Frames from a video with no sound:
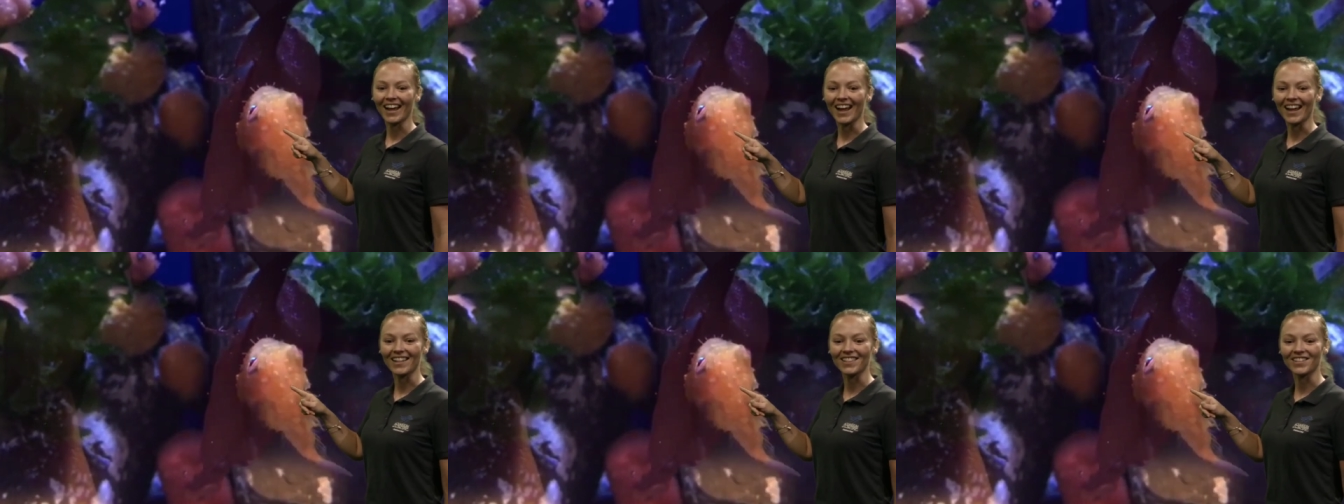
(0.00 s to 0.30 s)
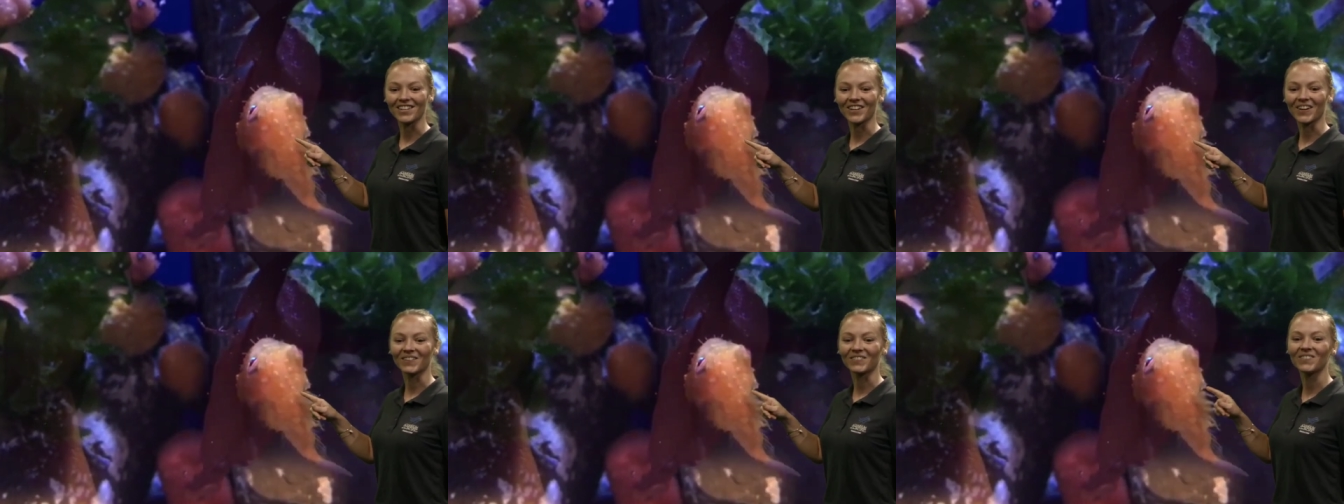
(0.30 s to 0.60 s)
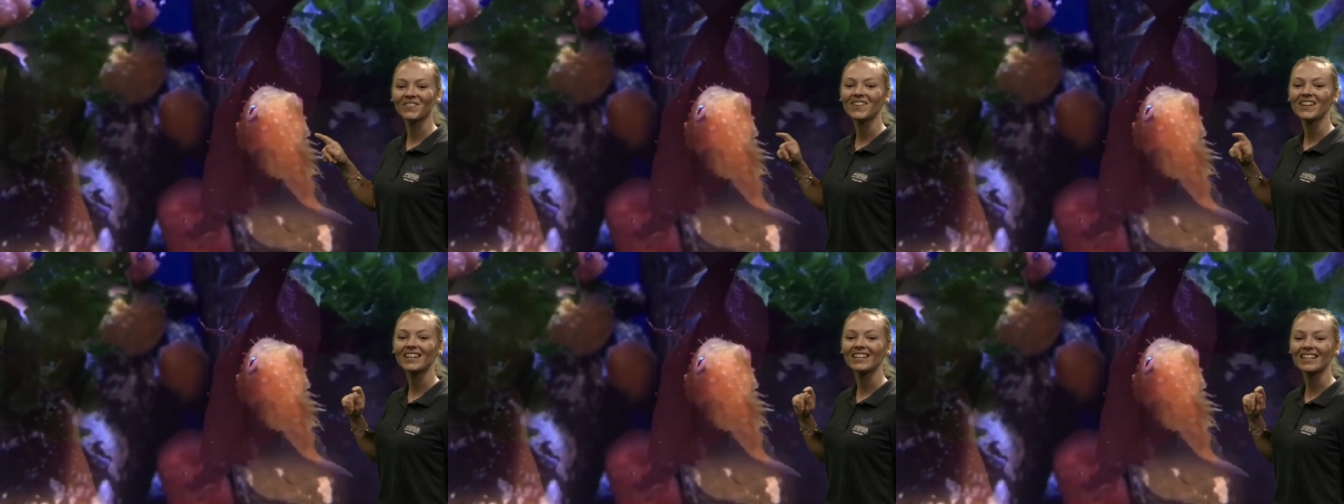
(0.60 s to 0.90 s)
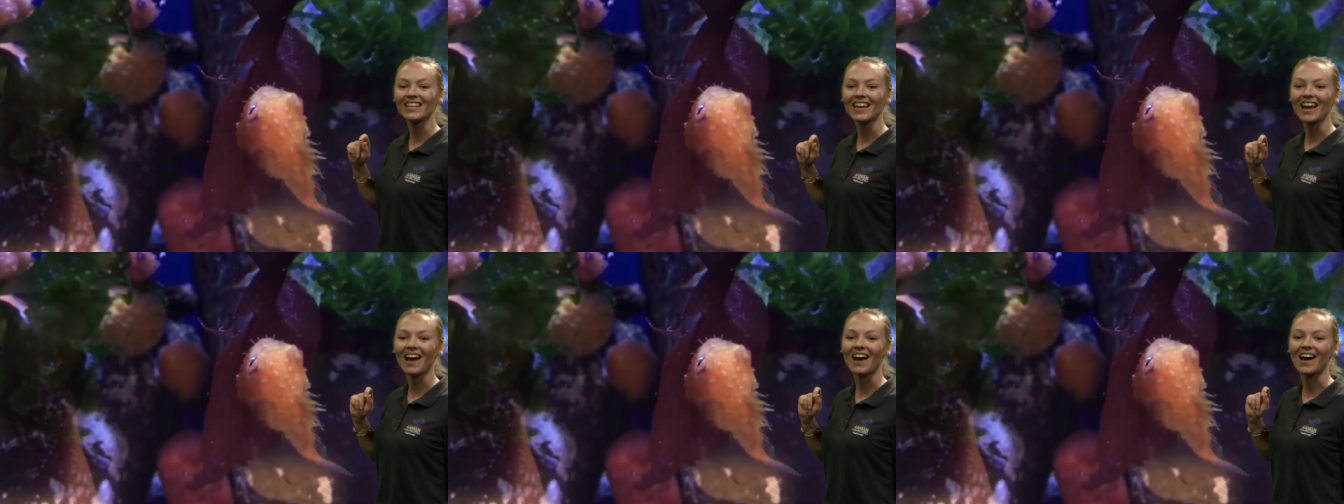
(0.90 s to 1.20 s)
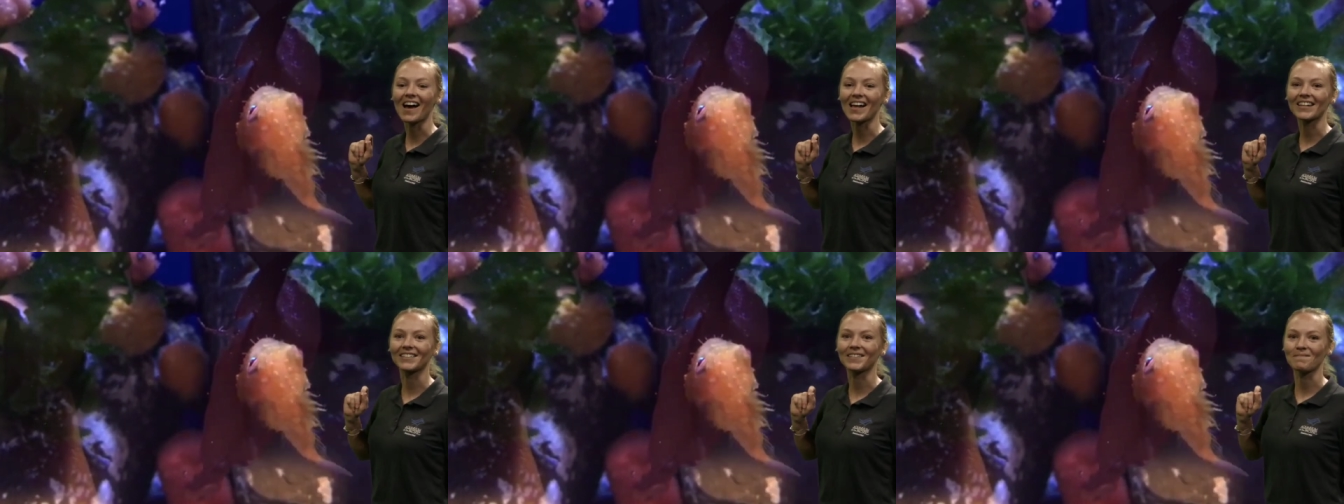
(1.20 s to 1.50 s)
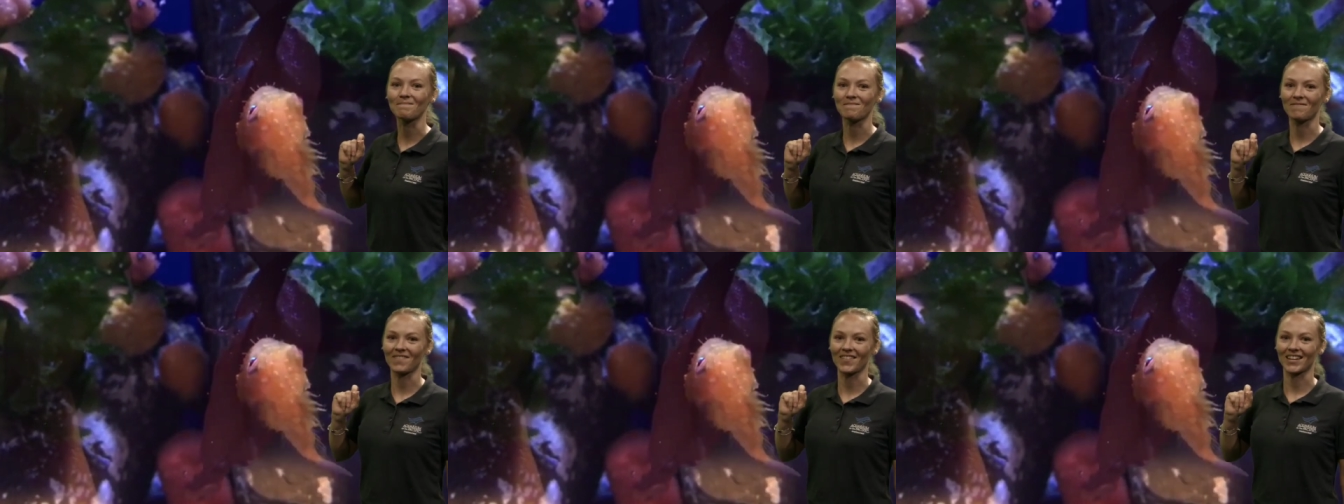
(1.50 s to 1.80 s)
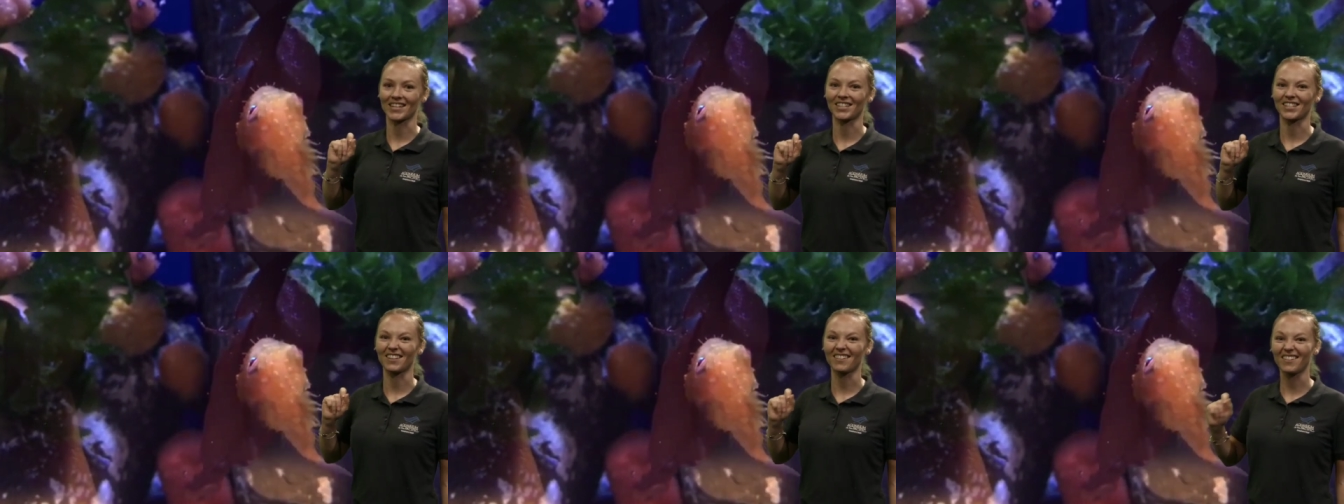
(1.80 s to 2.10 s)
and they're a really awesome
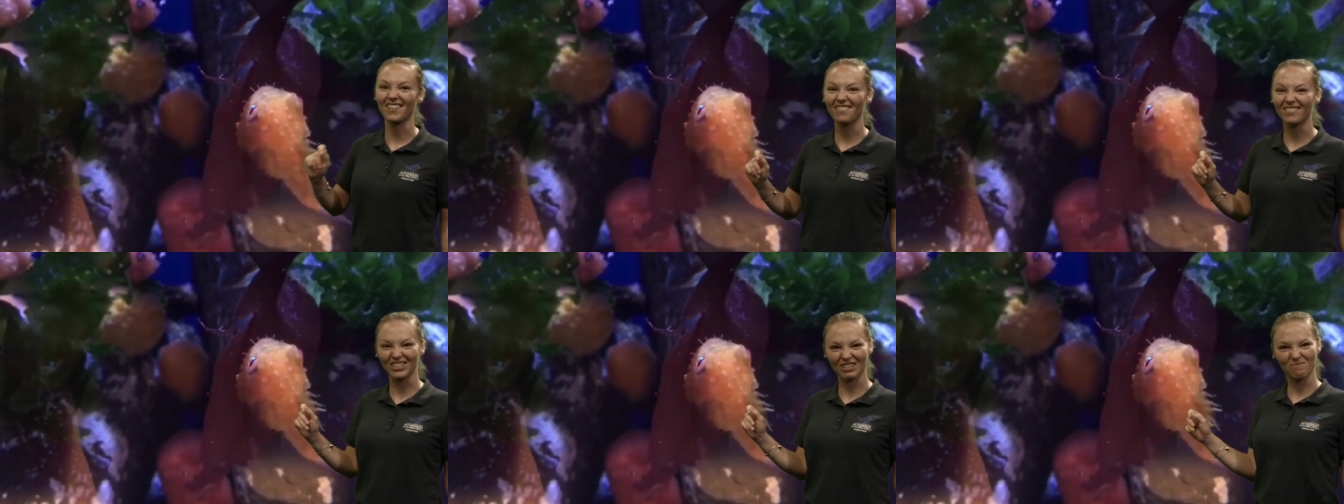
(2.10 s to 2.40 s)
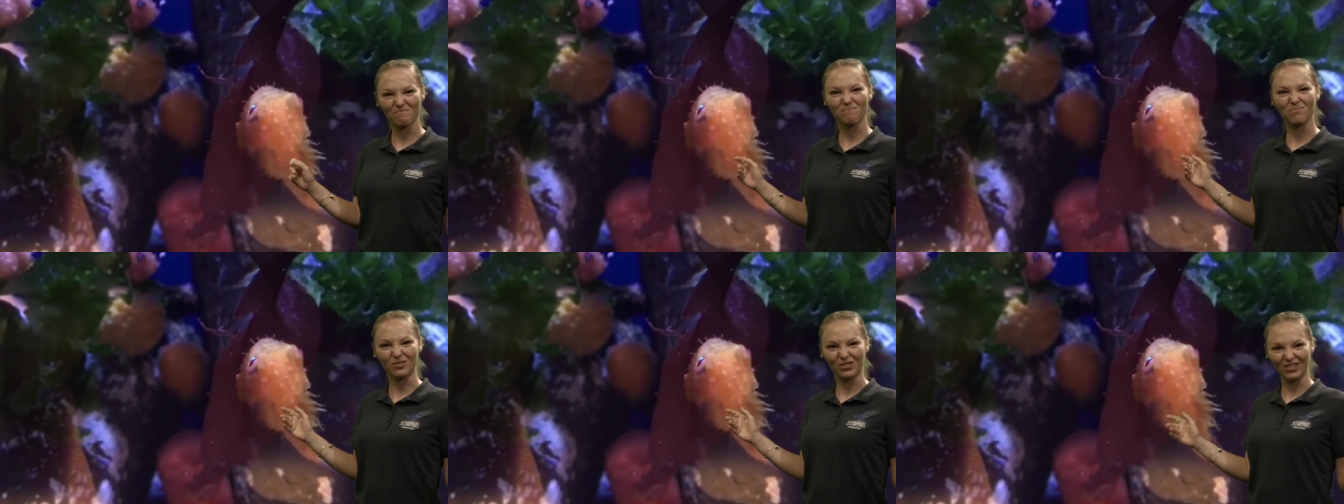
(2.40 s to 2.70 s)
fish that lives in